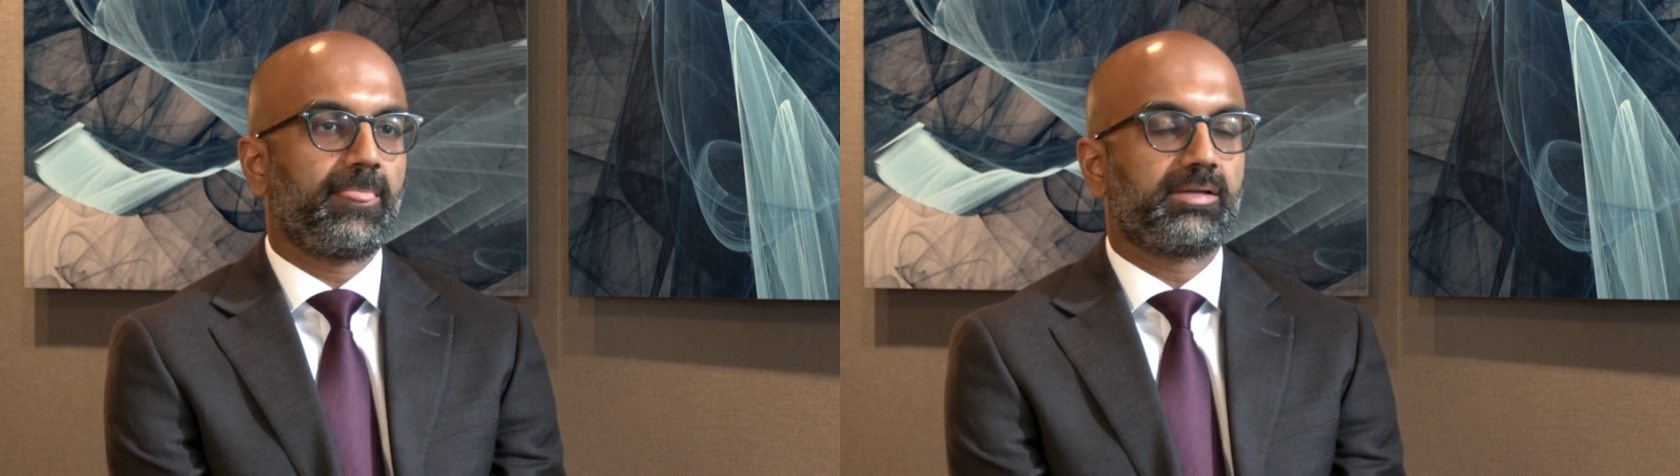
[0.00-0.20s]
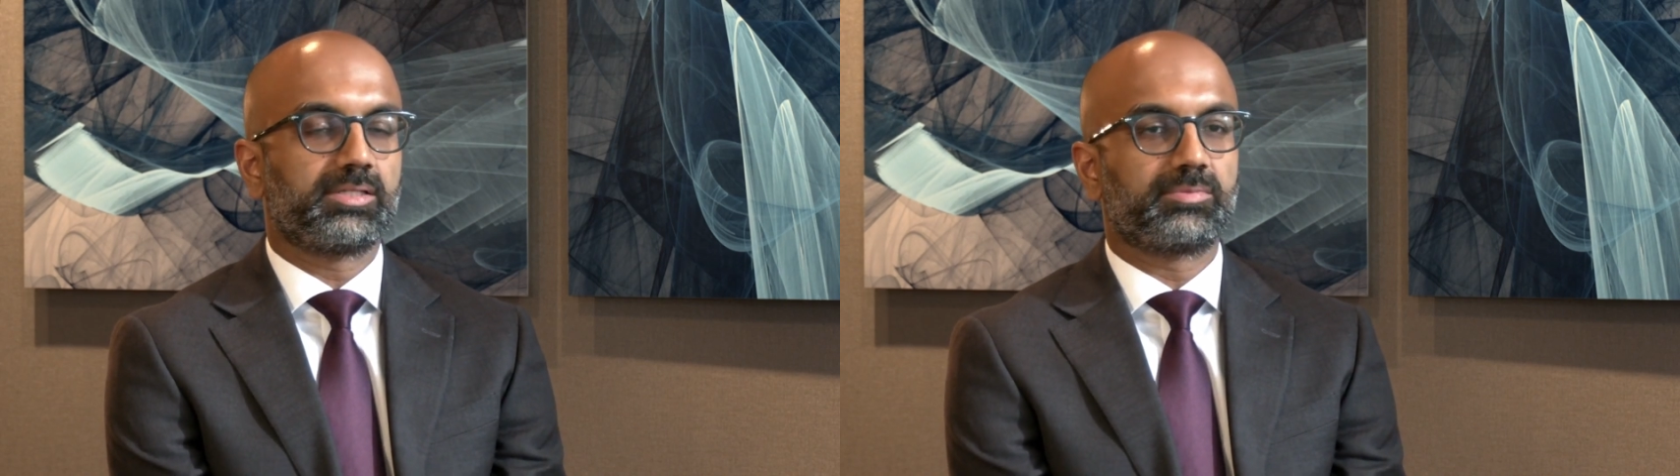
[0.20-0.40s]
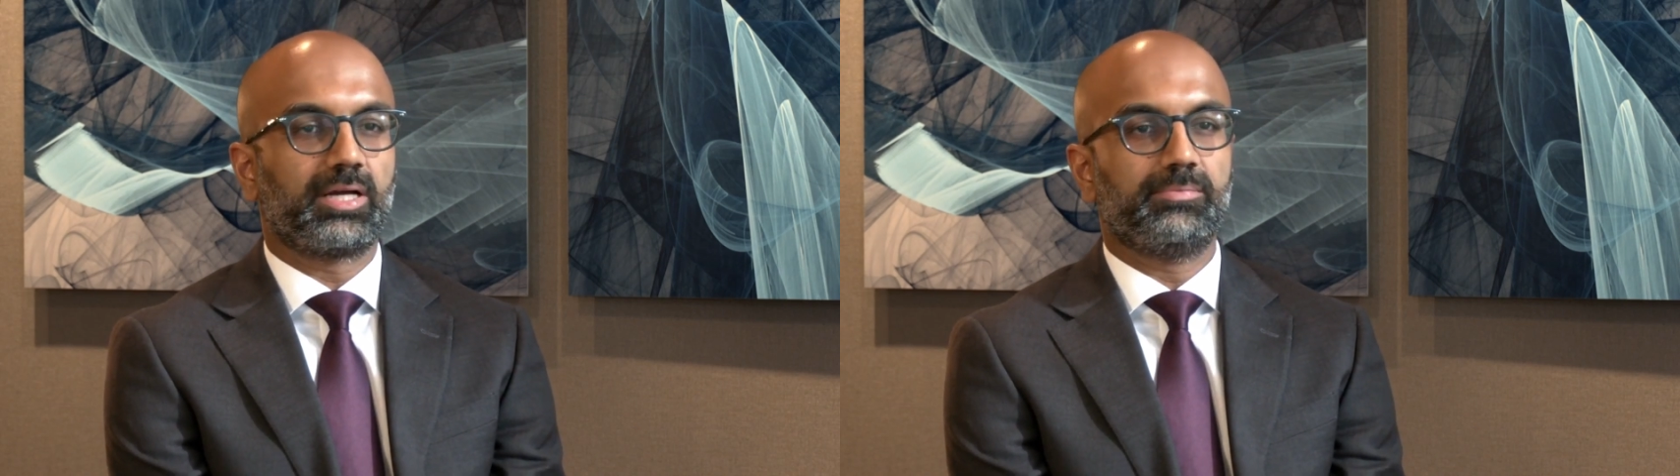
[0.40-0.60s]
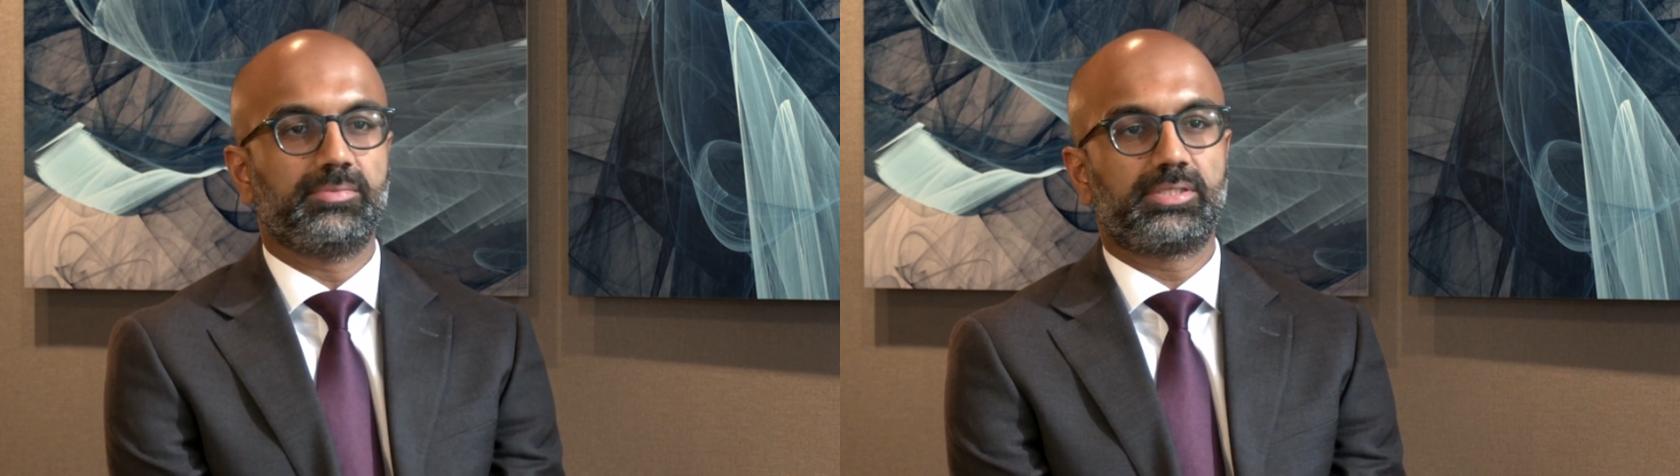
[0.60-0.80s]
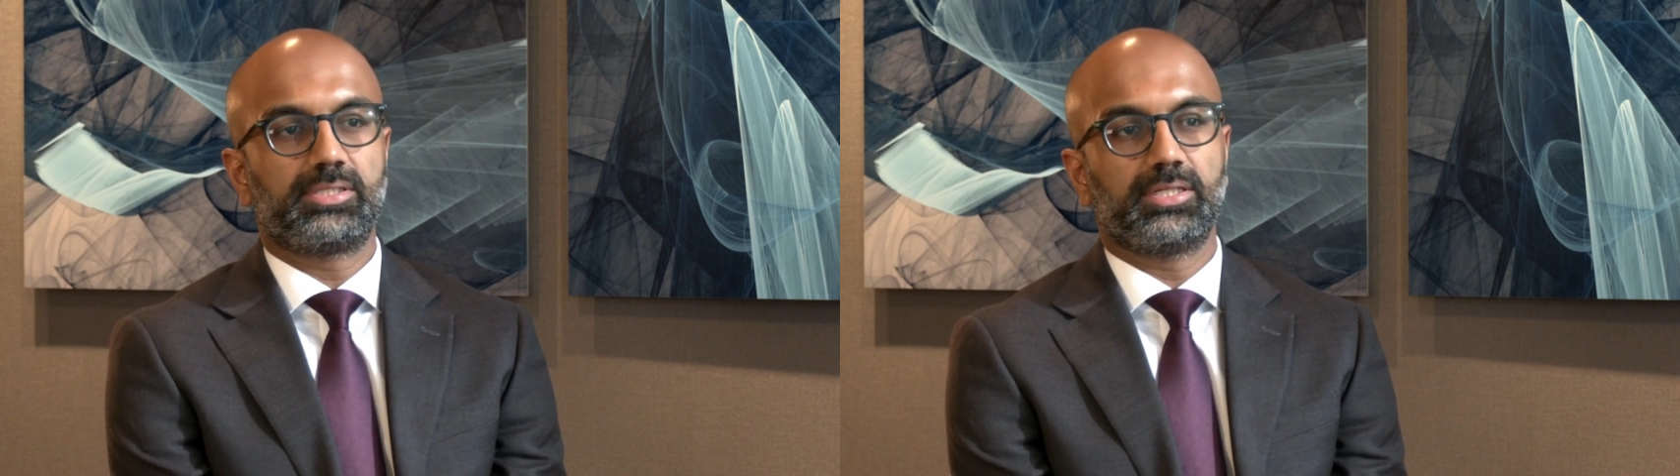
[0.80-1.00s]

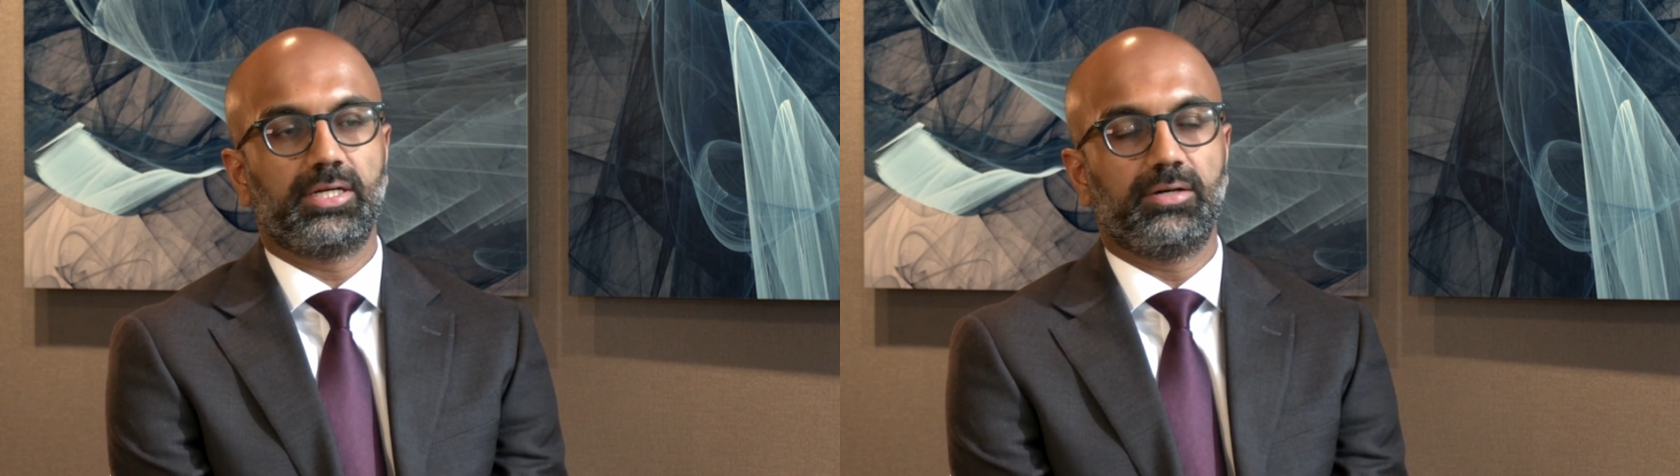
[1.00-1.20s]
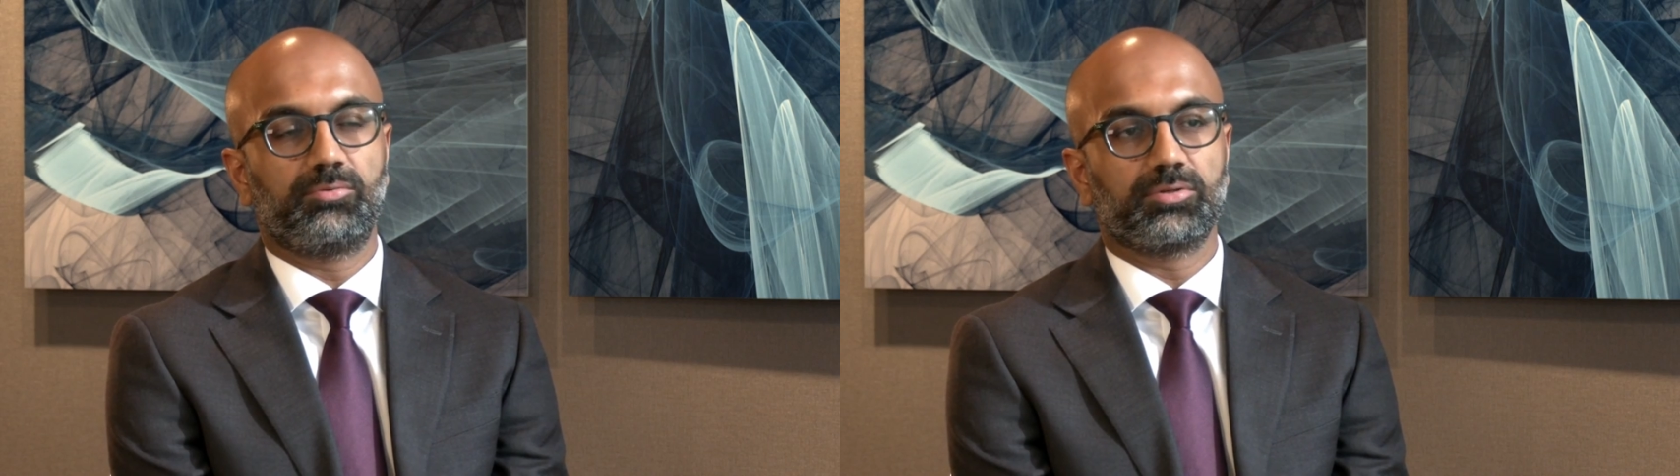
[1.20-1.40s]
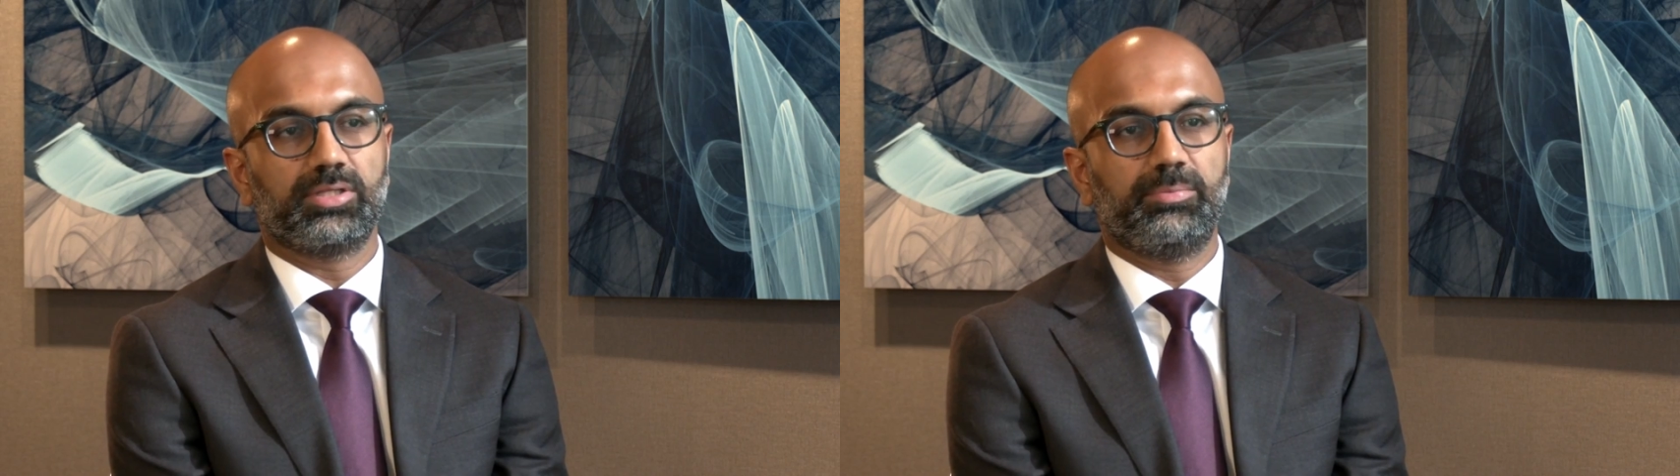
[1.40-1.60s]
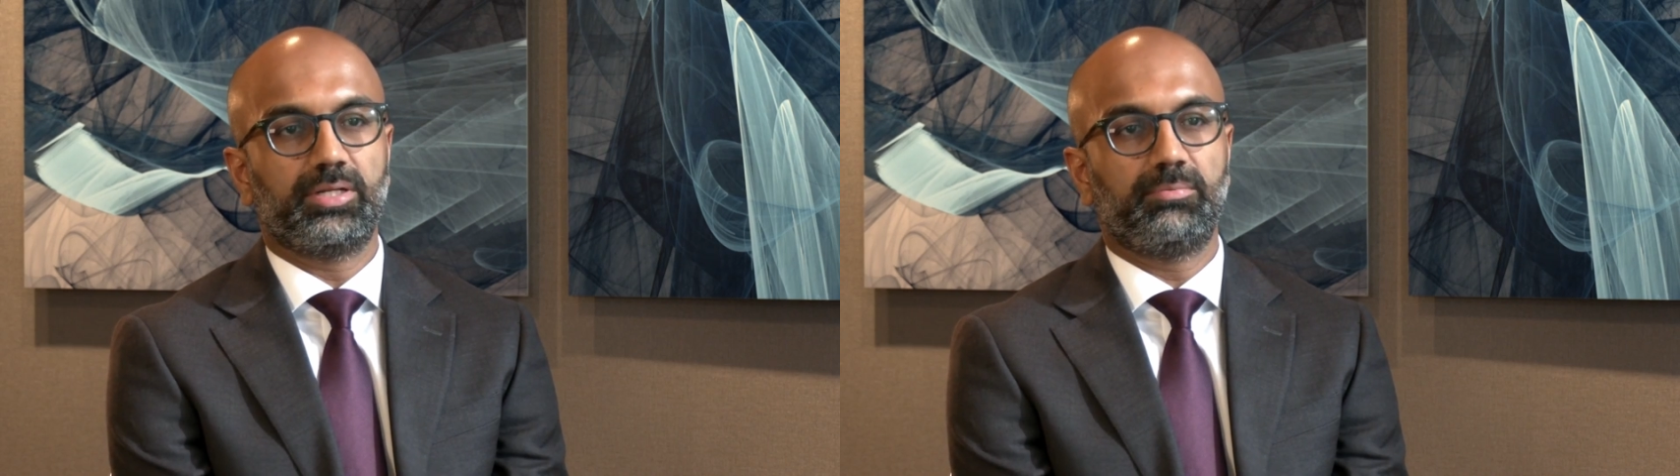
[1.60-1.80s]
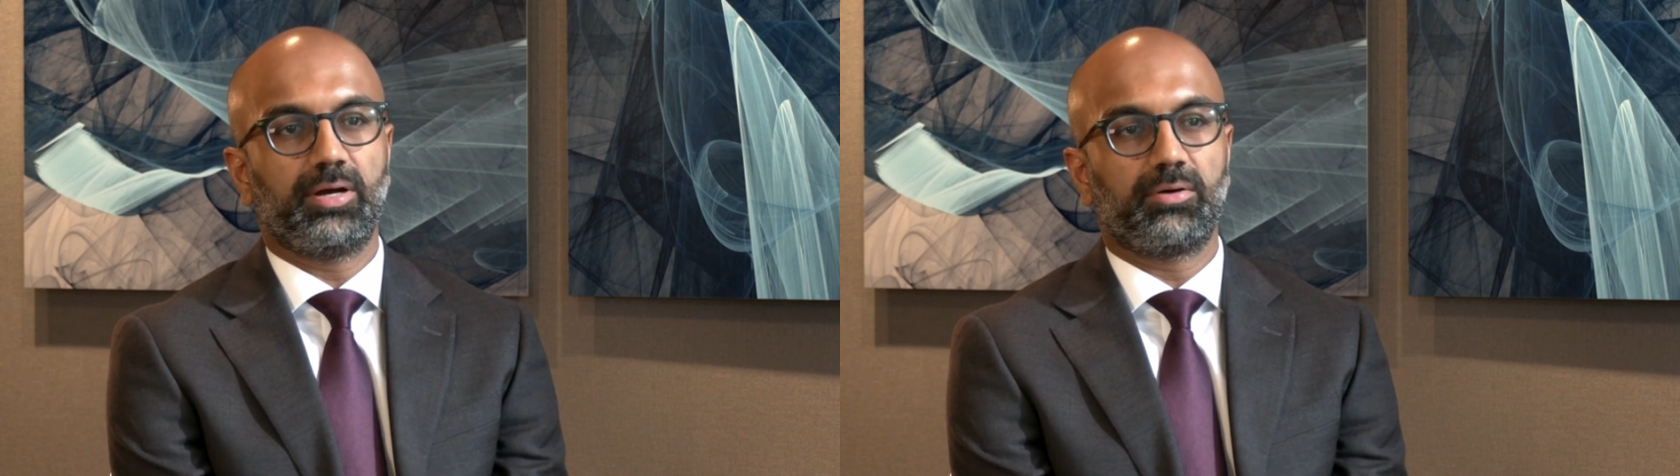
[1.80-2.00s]
Sometimes we're
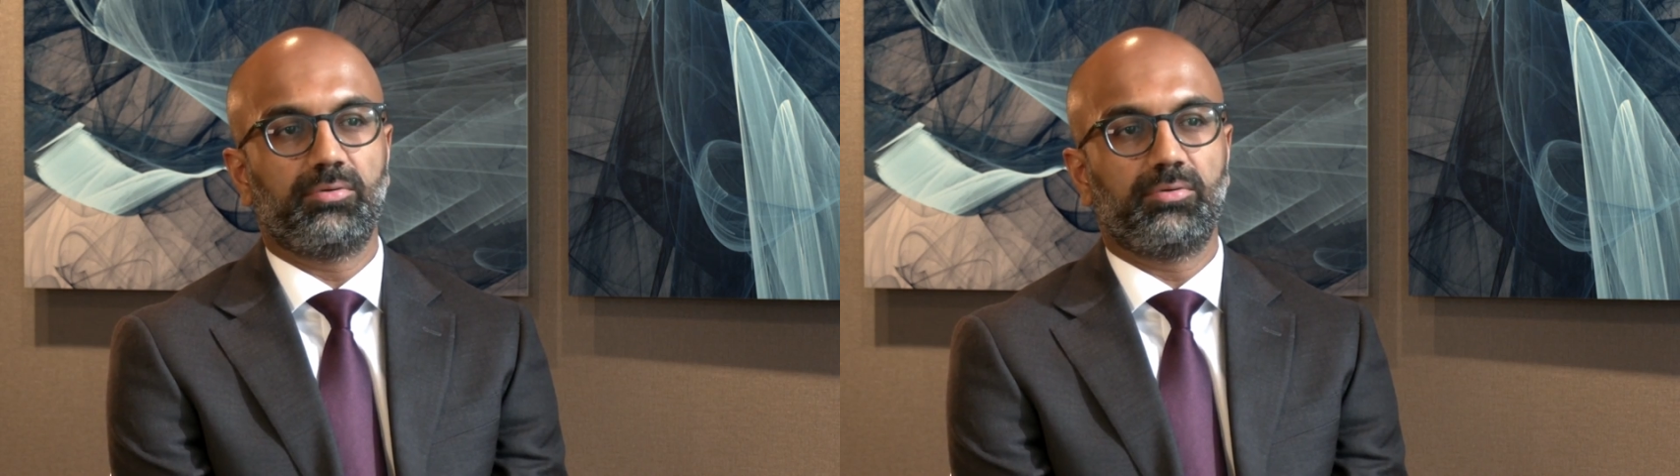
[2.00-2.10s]
limited by